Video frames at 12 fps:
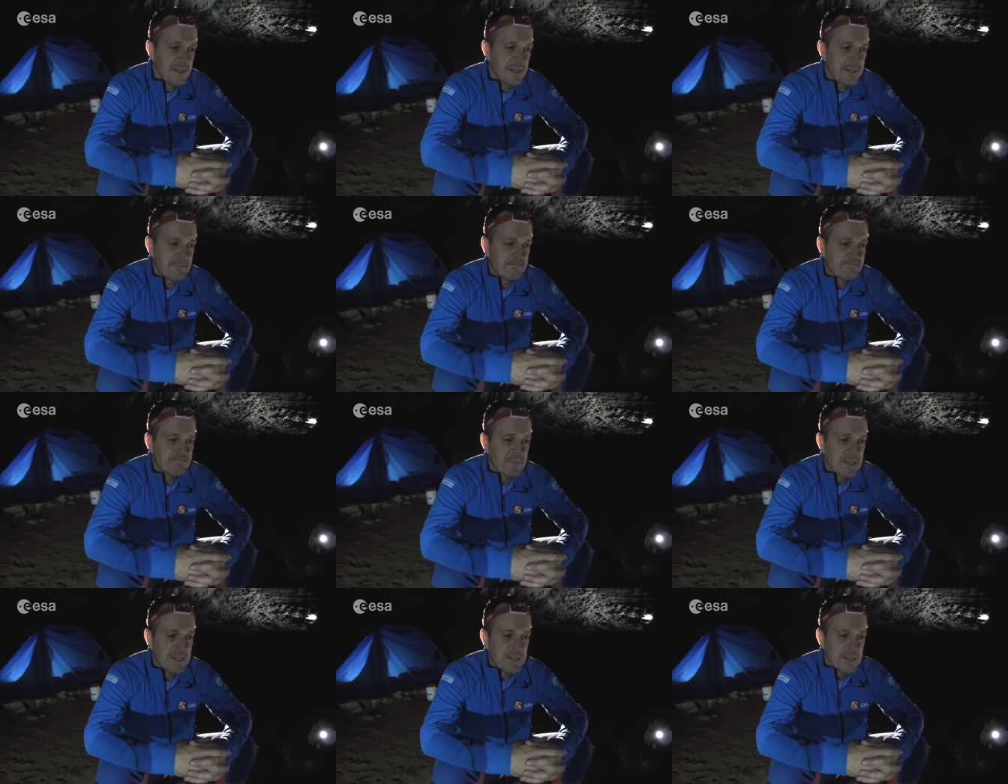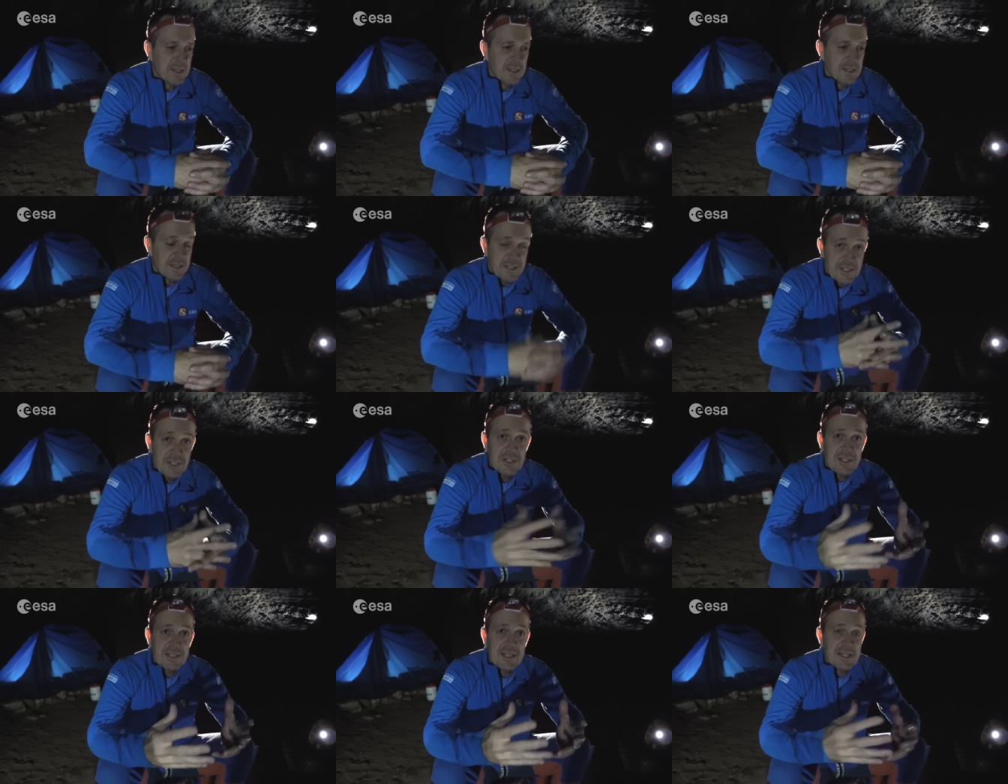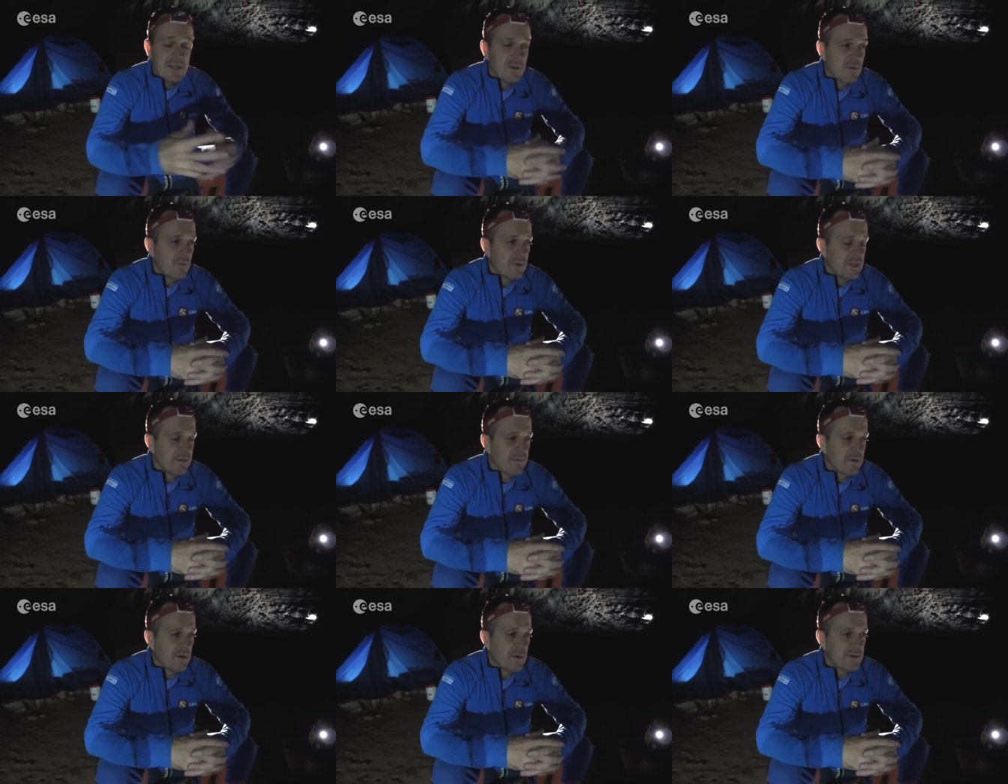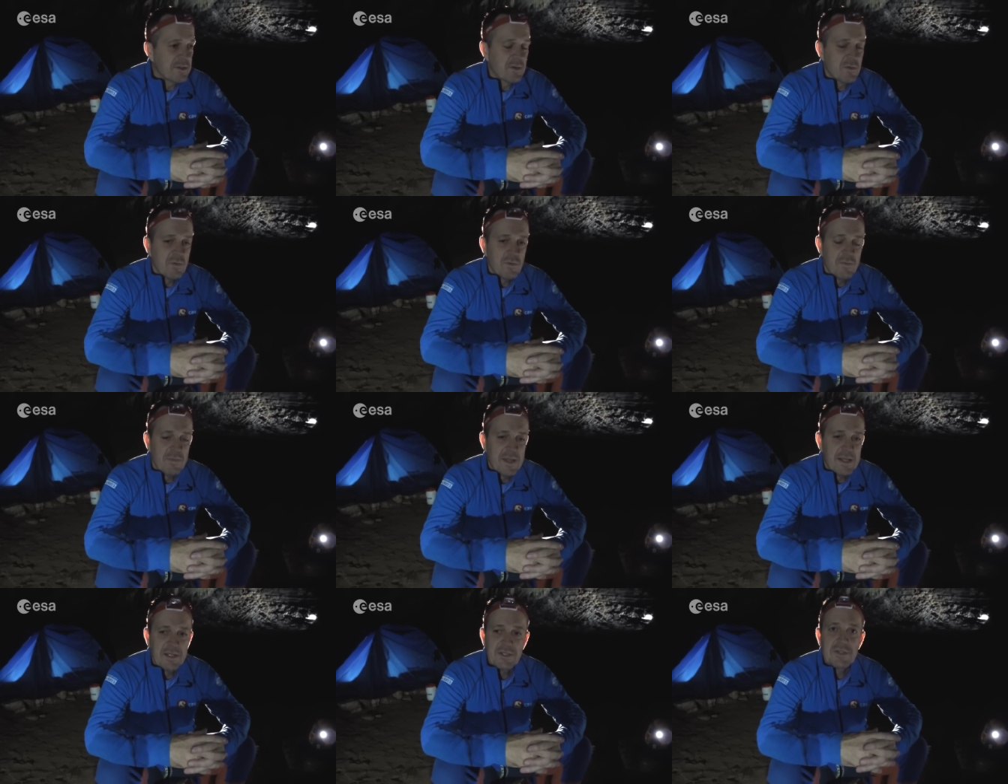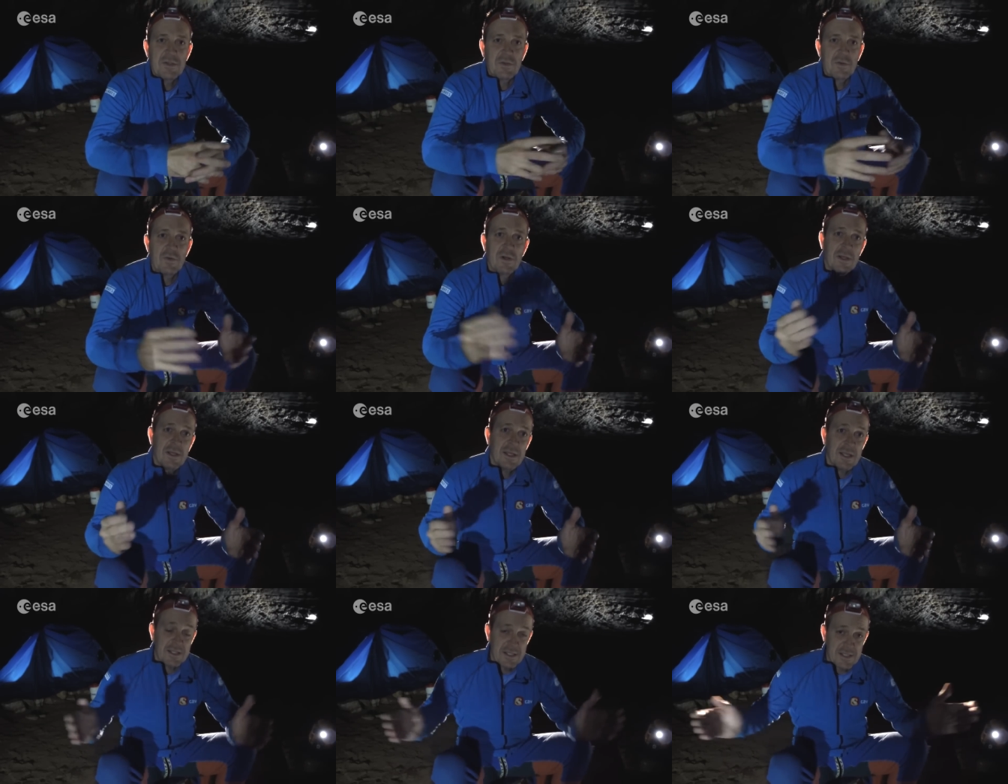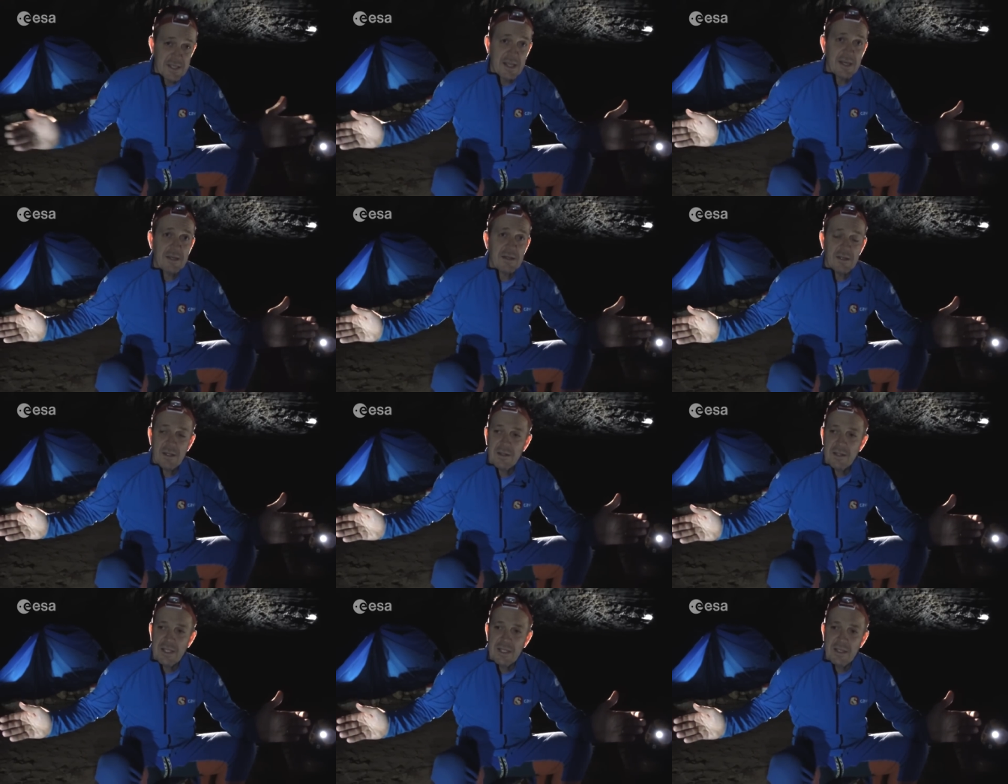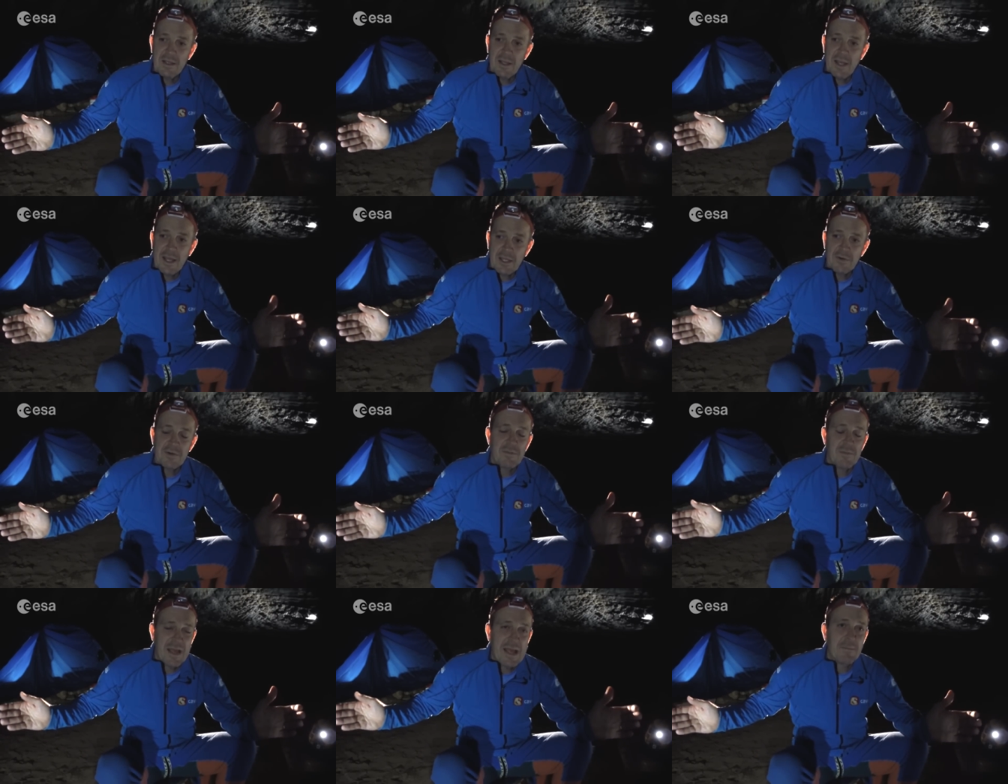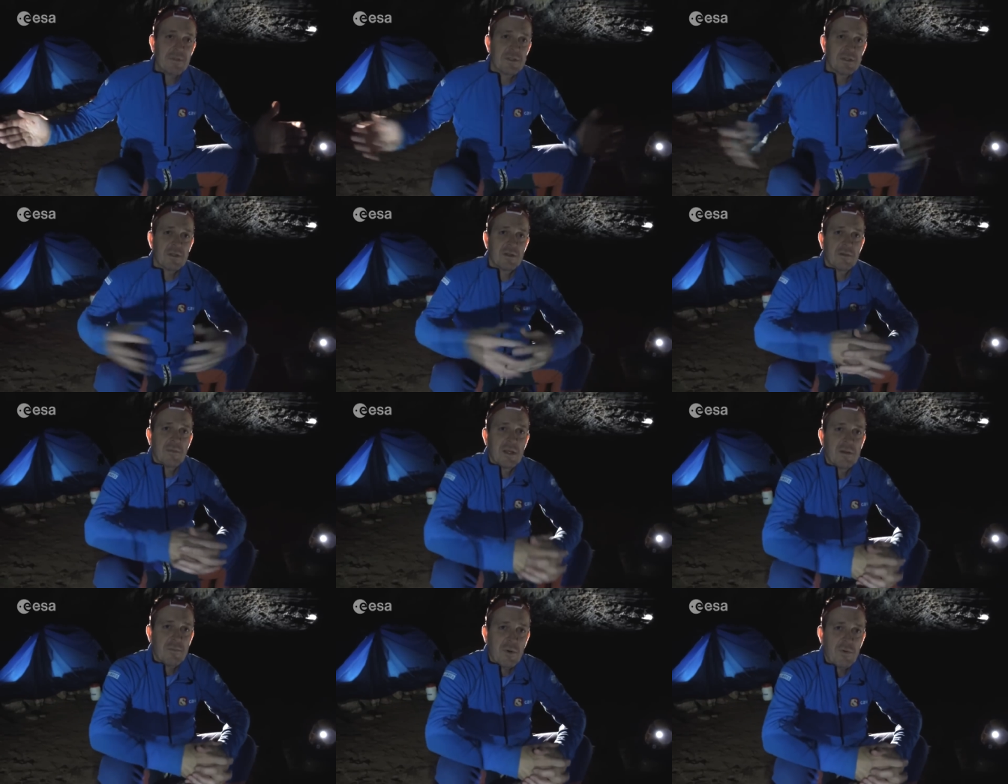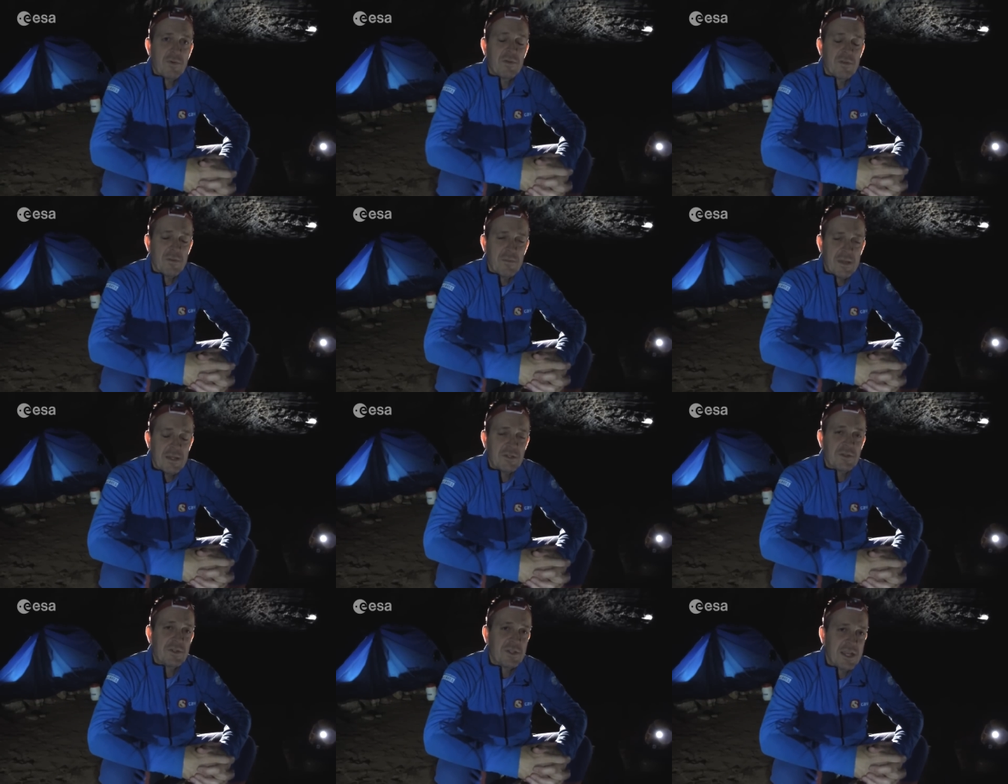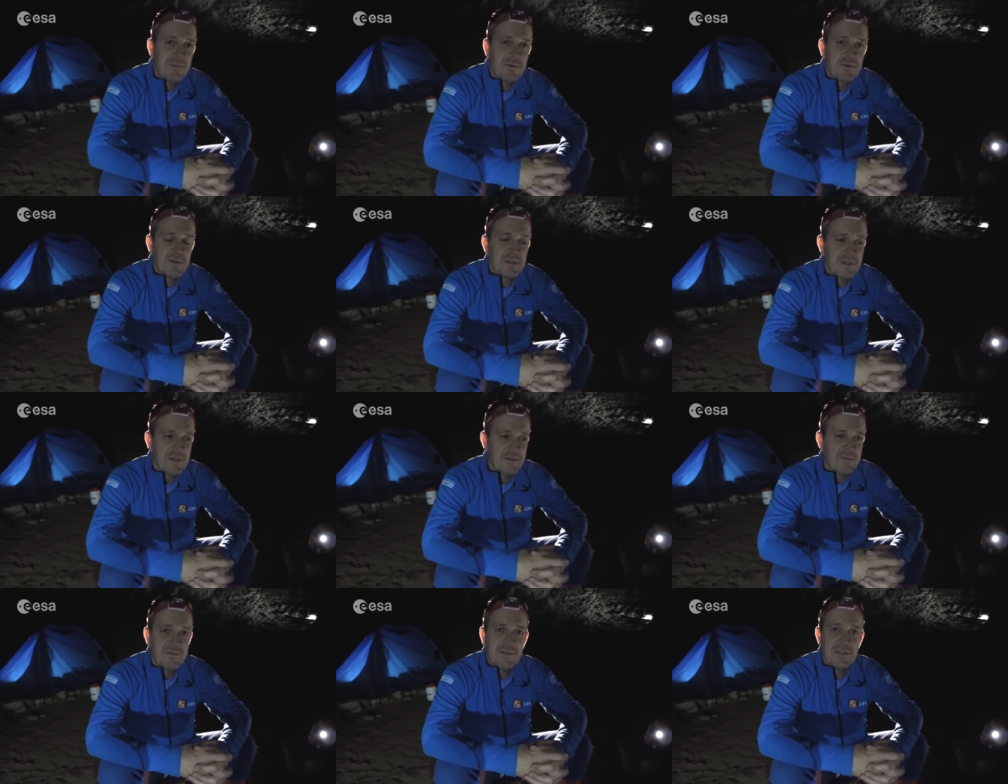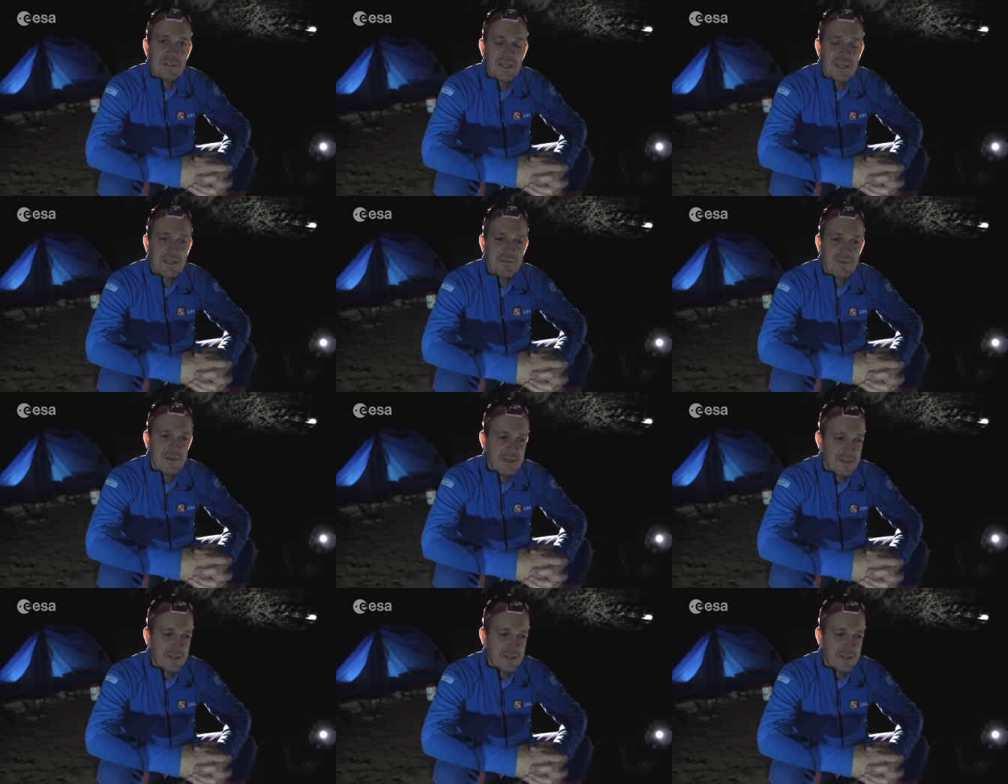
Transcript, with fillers: Um, additionally, we've also managed to extend the accurate maps um, in both the major chambers of this cave,